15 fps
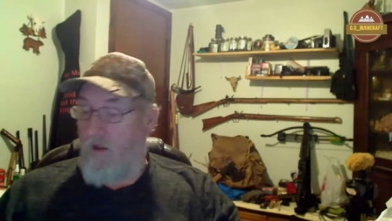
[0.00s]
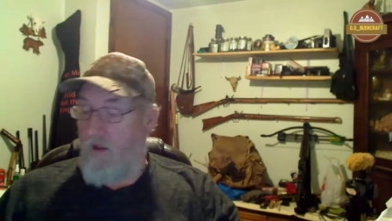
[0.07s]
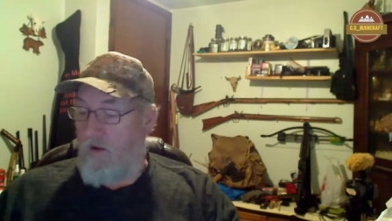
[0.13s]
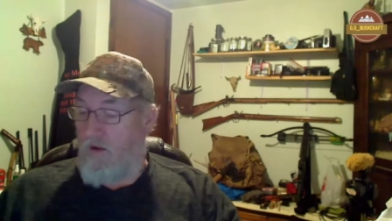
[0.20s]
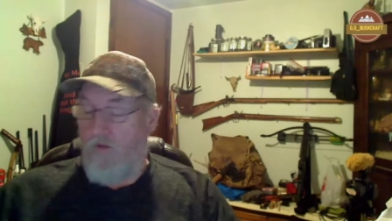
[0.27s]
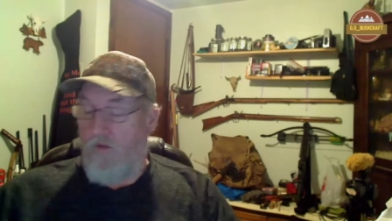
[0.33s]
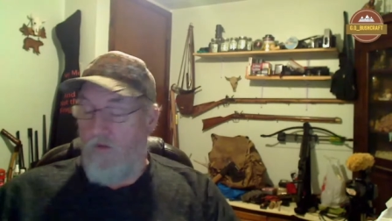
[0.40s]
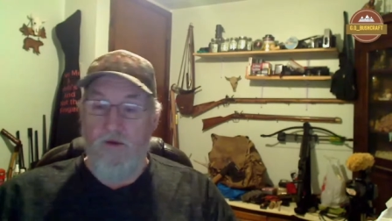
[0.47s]

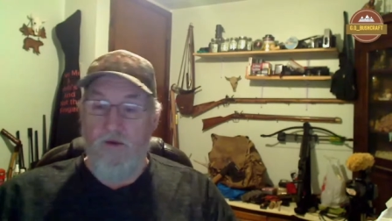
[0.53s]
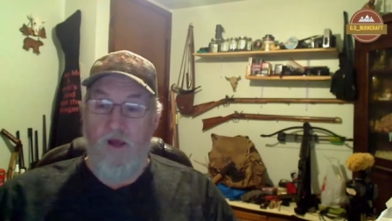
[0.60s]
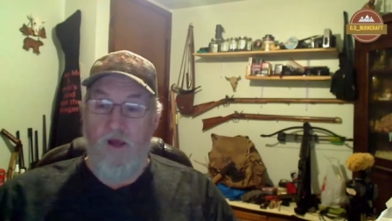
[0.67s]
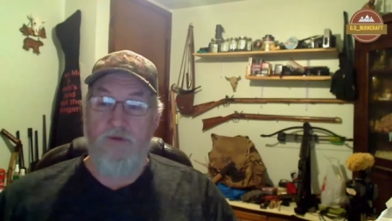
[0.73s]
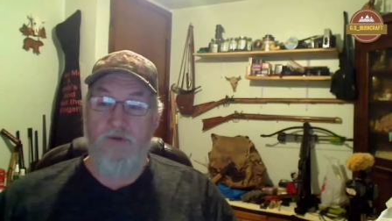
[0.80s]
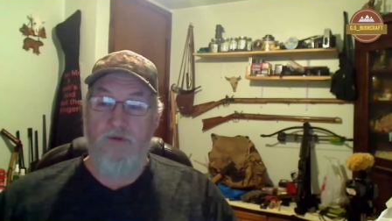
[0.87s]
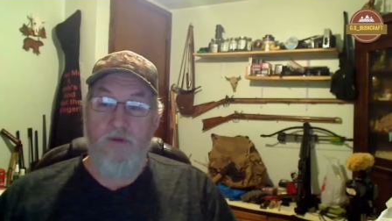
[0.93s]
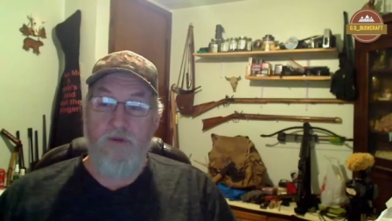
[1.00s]
One of these
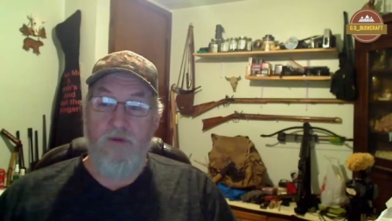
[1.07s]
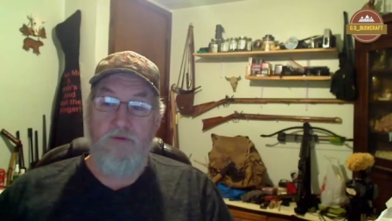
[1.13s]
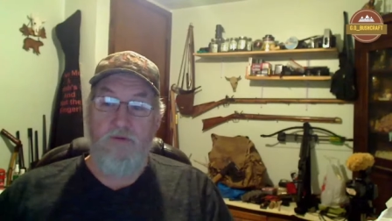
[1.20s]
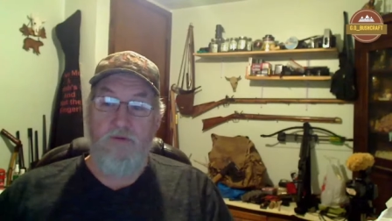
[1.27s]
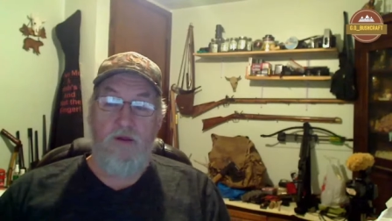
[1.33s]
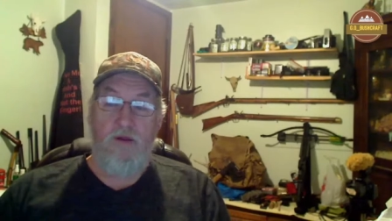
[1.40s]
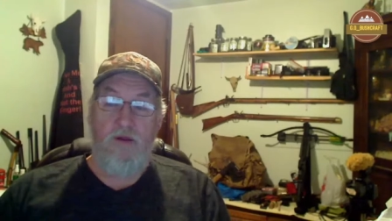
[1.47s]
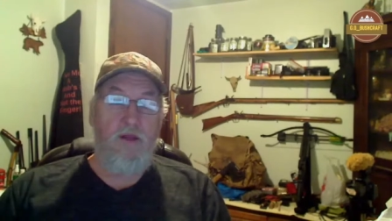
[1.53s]
times I'm just
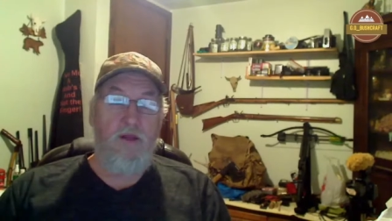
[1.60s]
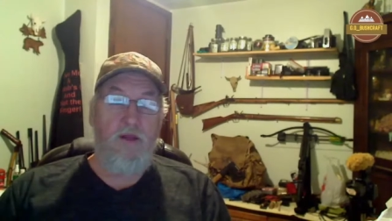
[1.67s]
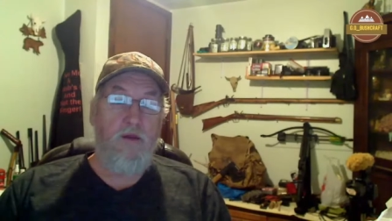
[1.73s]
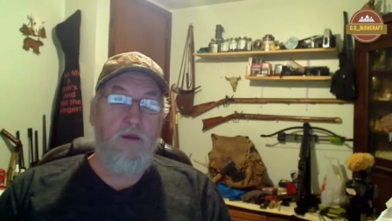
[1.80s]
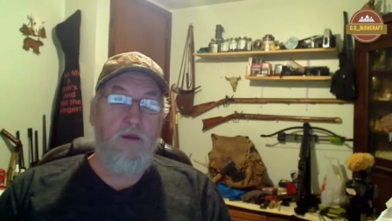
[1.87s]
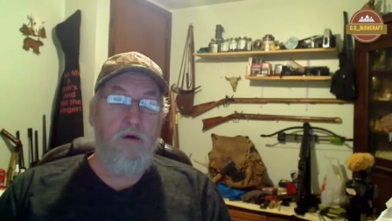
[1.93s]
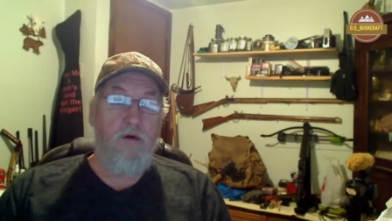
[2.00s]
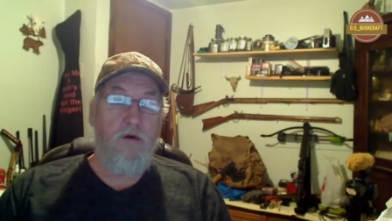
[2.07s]
going to get in
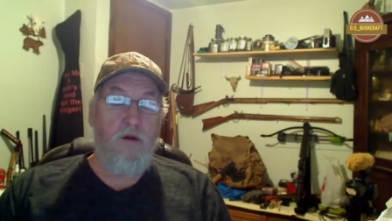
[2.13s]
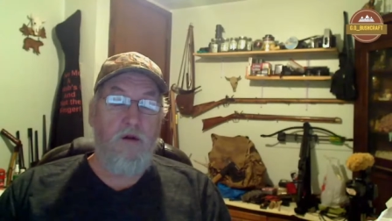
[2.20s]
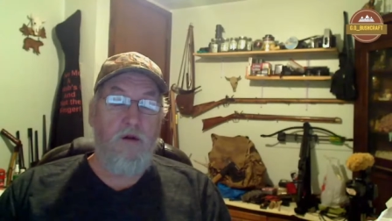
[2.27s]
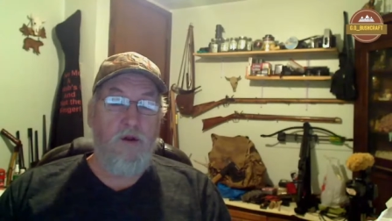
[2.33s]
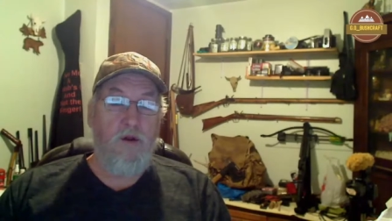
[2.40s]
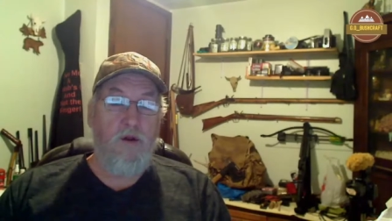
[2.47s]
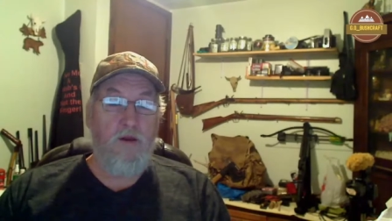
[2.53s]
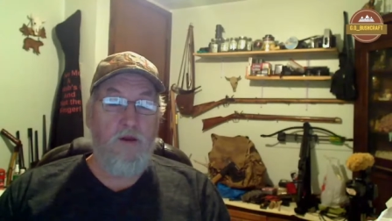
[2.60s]
the car and I'm
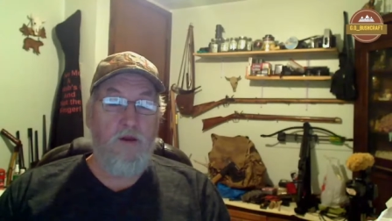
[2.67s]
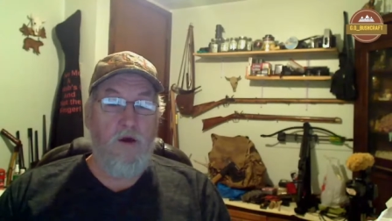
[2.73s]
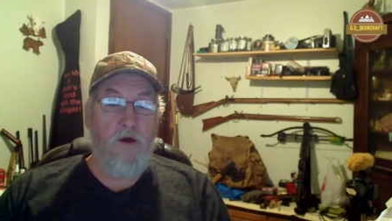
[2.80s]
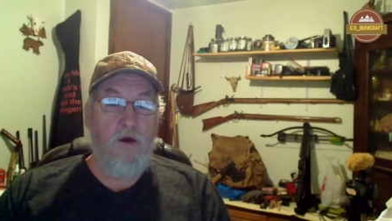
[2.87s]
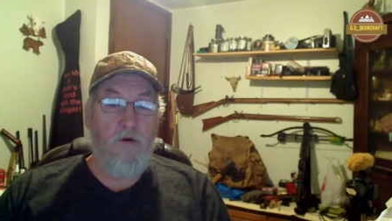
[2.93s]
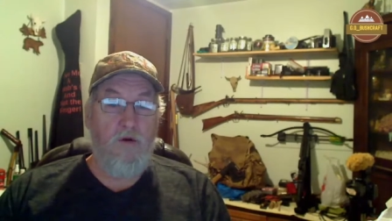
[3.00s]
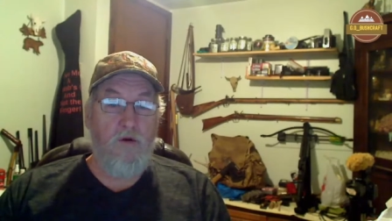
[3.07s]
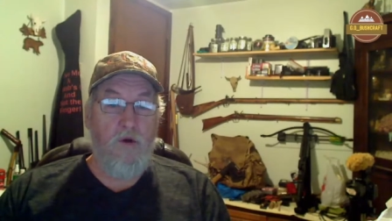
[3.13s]
going to head down
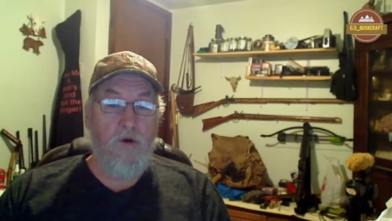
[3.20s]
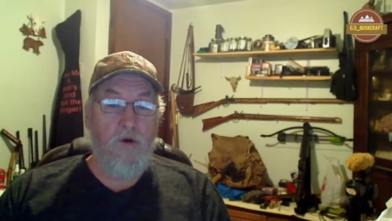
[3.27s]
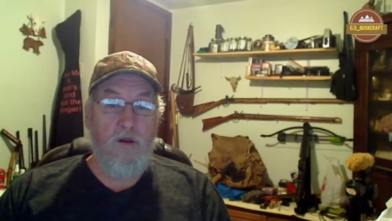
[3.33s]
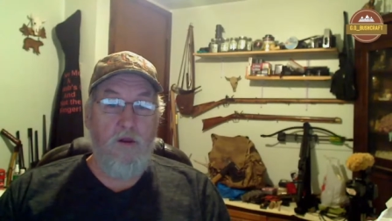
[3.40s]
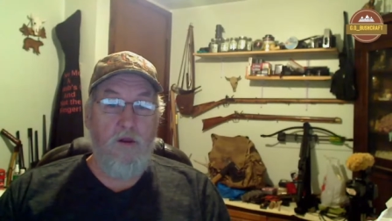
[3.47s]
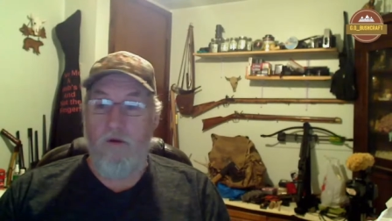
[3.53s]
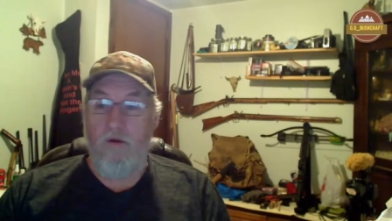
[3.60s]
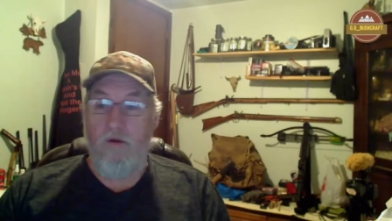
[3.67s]
your way.
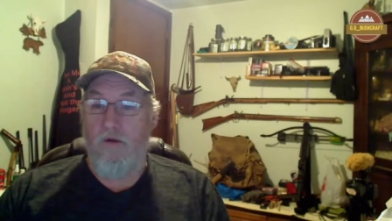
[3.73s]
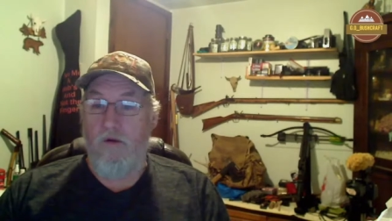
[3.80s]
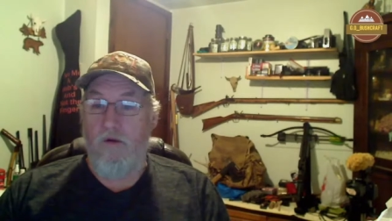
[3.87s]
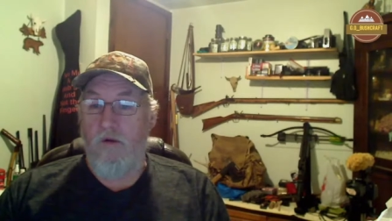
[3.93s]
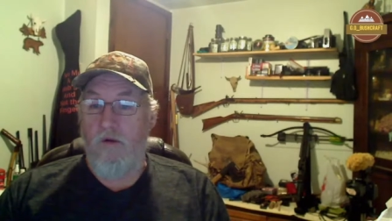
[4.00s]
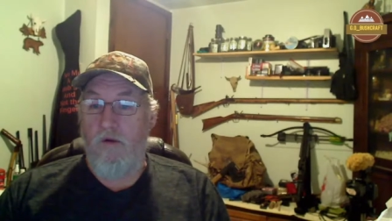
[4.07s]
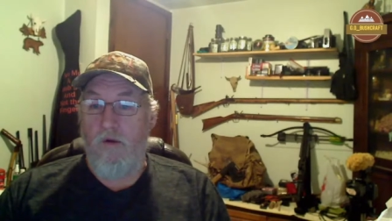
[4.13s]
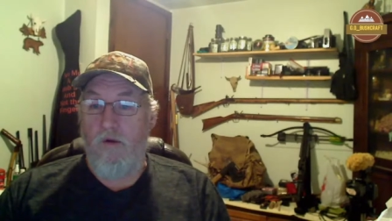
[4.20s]

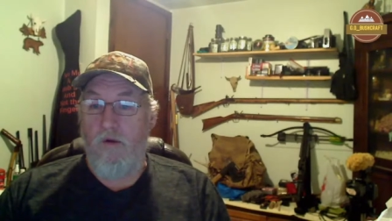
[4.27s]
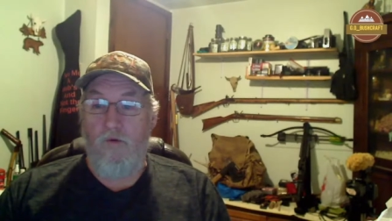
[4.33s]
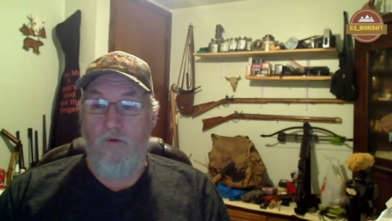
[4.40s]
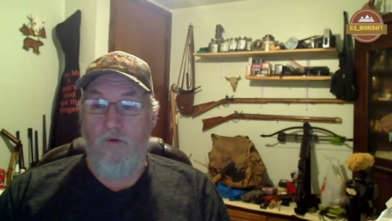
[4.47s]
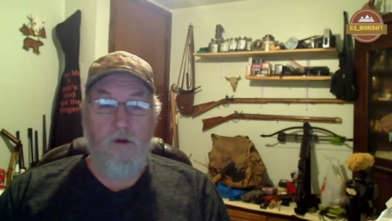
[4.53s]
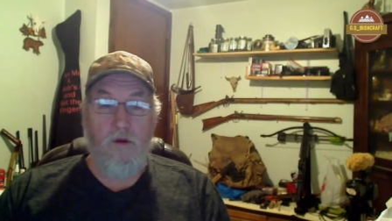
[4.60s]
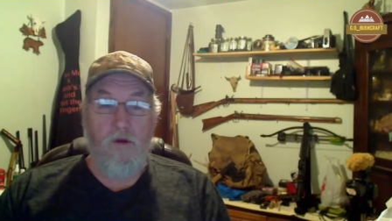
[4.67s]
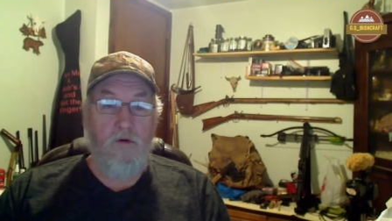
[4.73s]
And we're
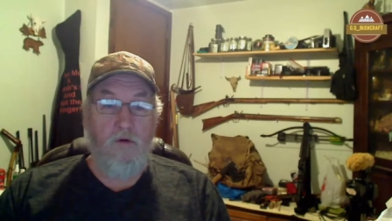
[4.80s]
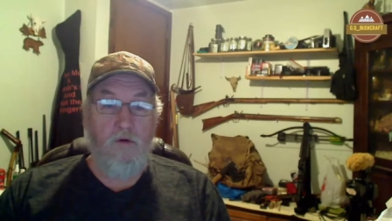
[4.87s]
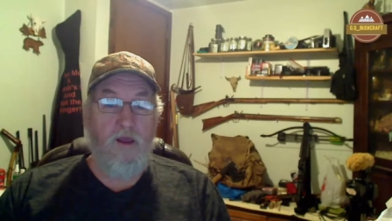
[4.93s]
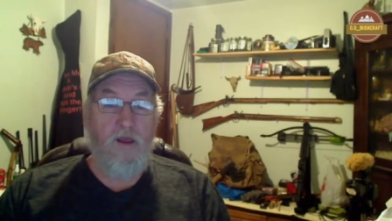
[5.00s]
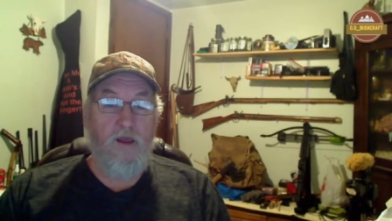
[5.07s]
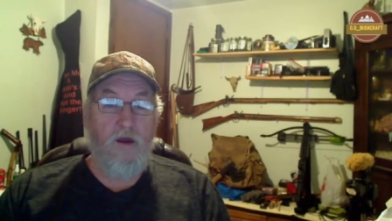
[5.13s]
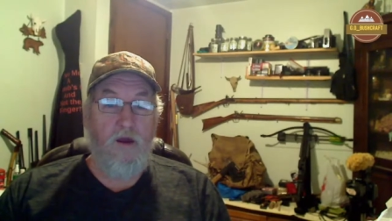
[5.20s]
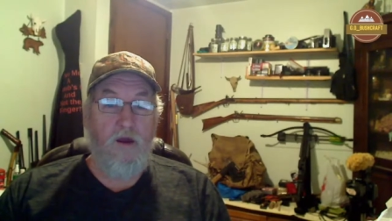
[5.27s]
going to go
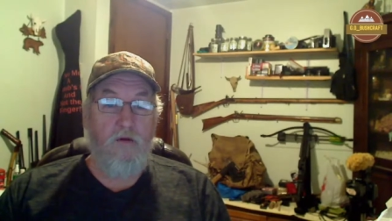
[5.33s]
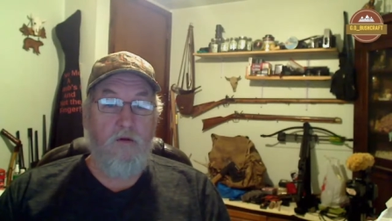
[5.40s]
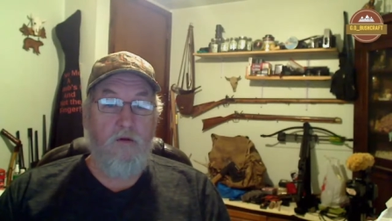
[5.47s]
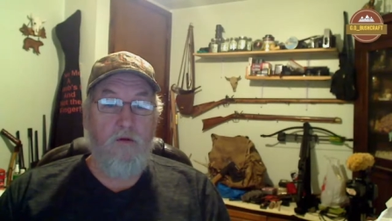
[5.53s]
hang out.